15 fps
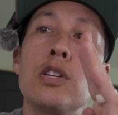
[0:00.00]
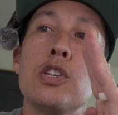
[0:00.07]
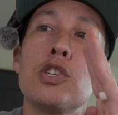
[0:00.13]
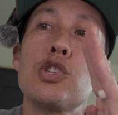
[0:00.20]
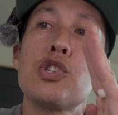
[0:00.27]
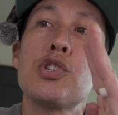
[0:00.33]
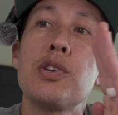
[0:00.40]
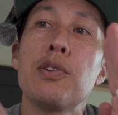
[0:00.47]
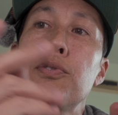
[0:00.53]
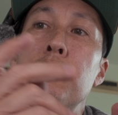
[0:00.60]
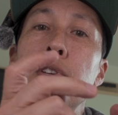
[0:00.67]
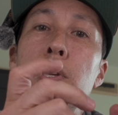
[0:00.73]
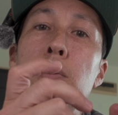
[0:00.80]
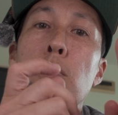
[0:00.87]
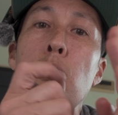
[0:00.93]

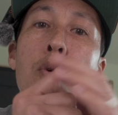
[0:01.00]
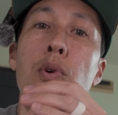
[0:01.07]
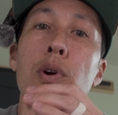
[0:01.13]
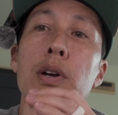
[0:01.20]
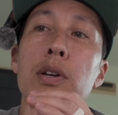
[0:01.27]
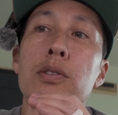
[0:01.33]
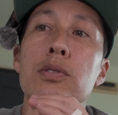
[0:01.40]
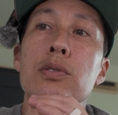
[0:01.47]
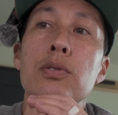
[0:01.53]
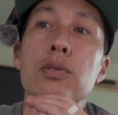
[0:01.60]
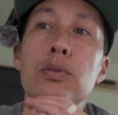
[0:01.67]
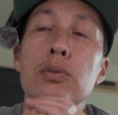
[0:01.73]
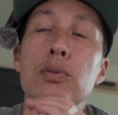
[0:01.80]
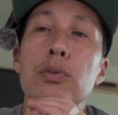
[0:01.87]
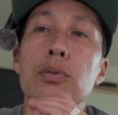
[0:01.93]
shifted more
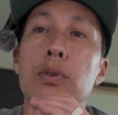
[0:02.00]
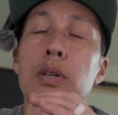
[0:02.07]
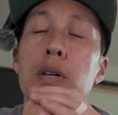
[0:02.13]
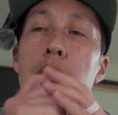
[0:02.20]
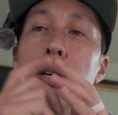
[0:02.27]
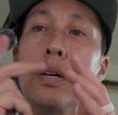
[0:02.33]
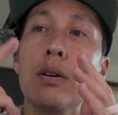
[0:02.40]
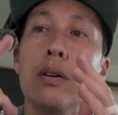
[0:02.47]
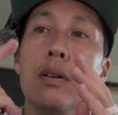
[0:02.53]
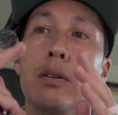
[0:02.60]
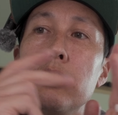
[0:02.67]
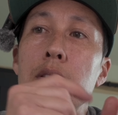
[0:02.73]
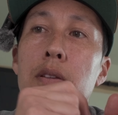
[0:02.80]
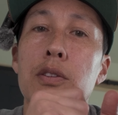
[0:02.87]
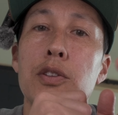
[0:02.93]
to
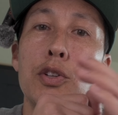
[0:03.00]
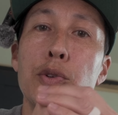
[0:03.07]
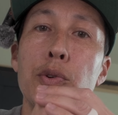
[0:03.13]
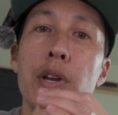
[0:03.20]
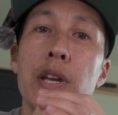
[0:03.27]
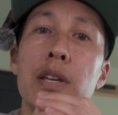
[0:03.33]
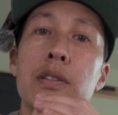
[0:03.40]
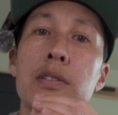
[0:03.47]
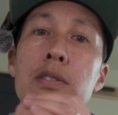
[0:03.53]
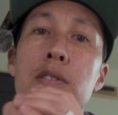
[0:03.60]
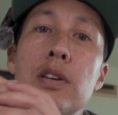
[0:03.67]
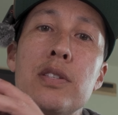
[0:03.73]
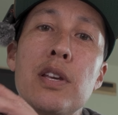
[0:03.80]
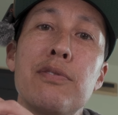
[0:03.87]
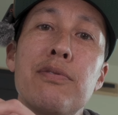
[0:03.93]
the greens
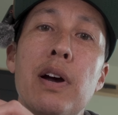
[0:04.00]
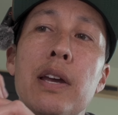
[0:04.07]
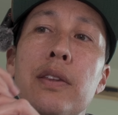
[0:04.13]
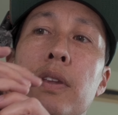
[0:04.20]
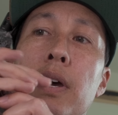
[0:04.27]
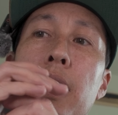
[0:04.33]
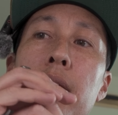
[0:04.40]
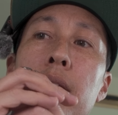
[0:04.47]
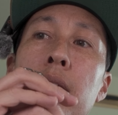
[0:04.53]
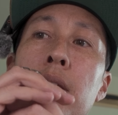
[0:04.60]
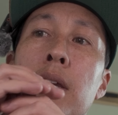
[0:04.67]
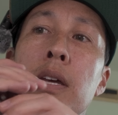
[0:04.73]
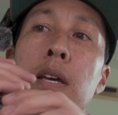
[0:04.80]
because I find that